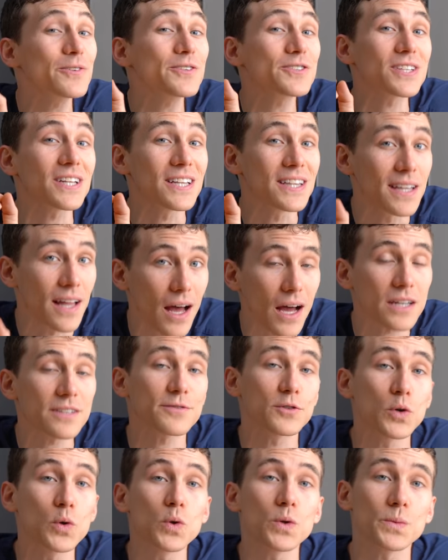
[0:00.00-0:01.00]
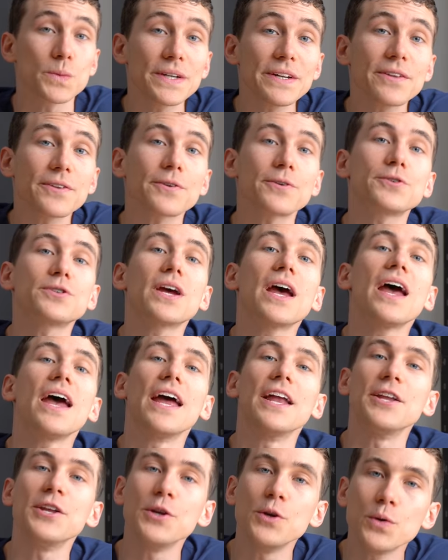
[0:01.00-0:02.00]
there's a lot of cool research
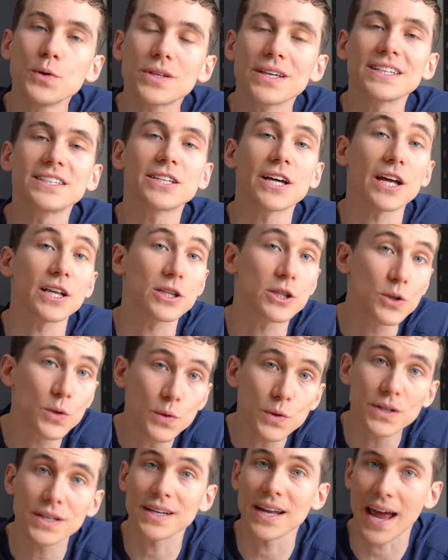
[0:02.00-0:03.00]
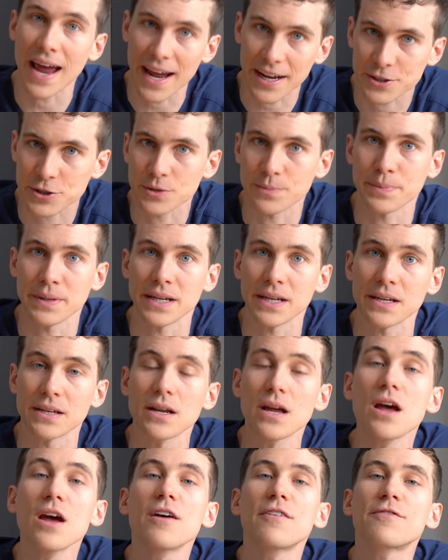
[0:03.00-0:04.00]
in using diluted
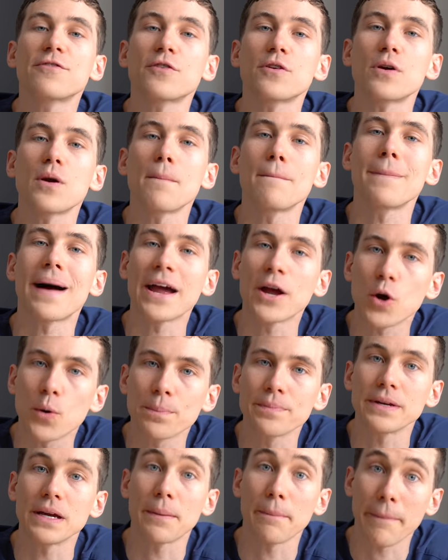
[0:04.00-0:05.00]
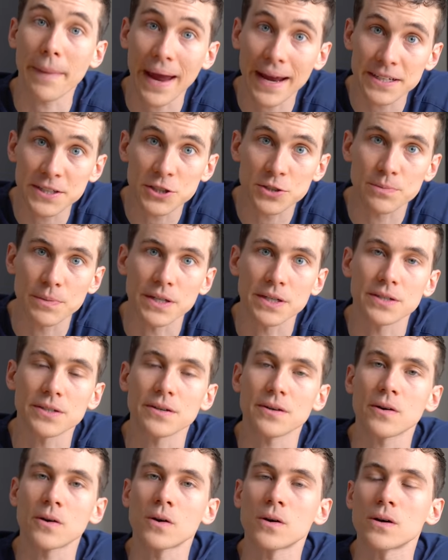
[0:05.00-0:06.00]
atropine for myopia management
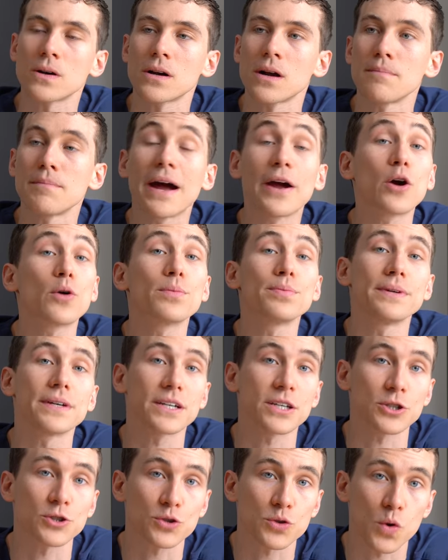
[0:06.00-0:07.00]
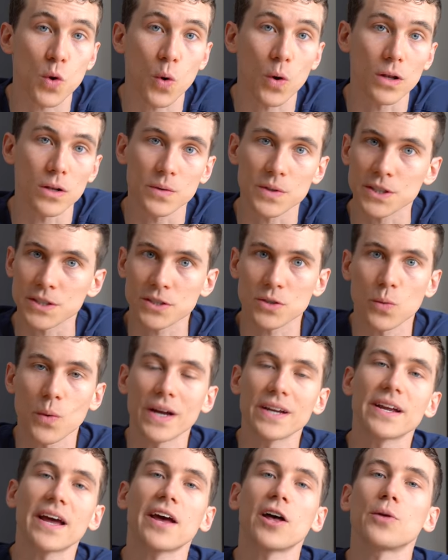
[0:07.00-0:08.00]
or uh, myopia control, which is a
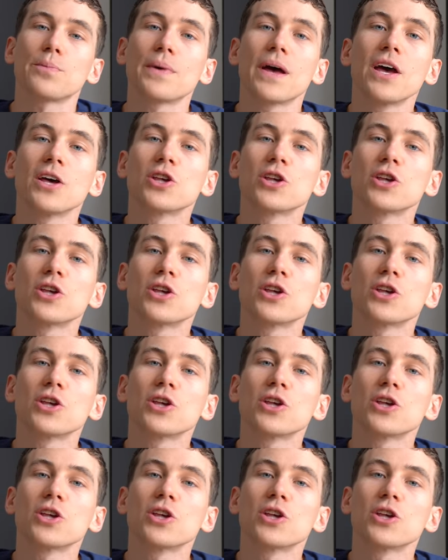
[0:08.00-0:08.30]
way to help